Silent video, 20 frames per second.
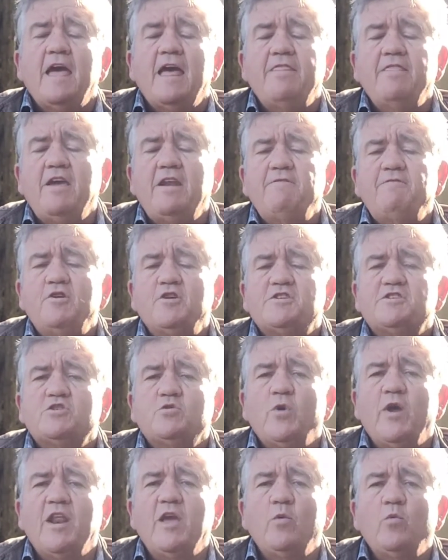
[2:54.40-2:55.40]
And then verse
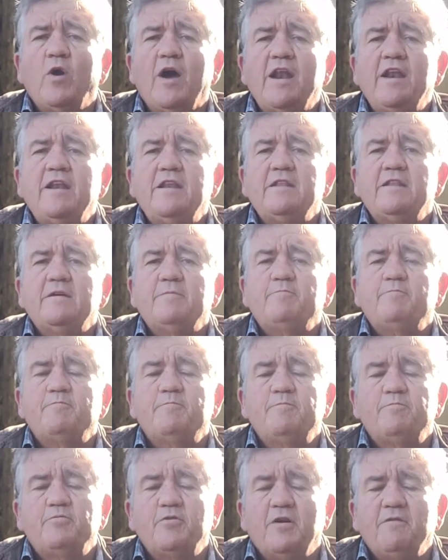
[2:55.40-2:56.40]
21, the
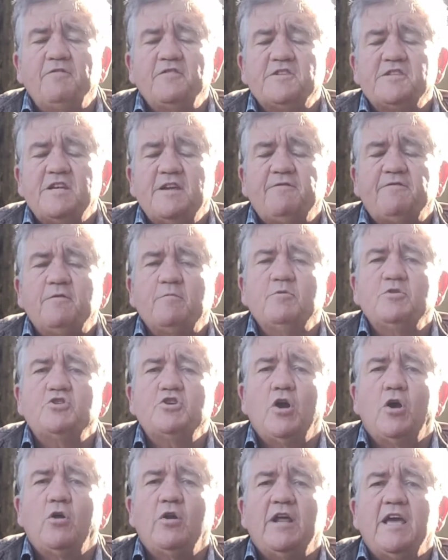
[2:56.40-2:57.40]
prophecy from
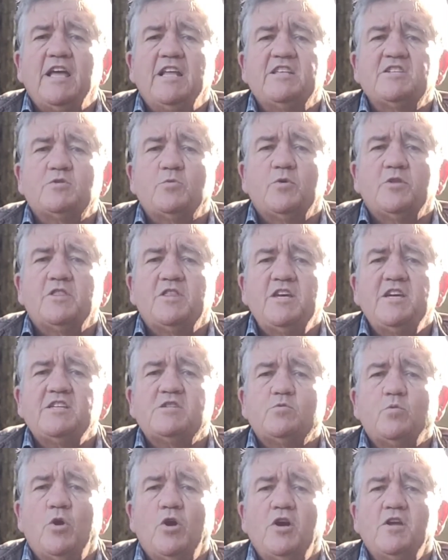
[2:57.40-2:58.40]
Joel ends with
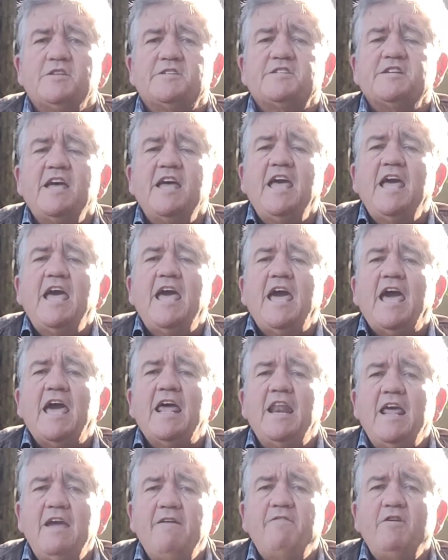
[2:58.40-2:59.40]
these words,
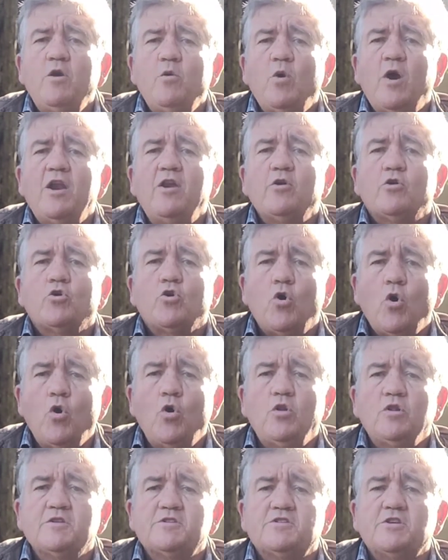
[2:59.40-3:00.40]
"And everyone who
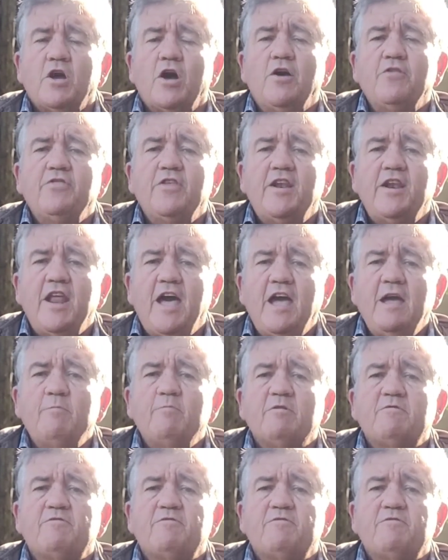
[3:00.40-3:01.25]
calls on the name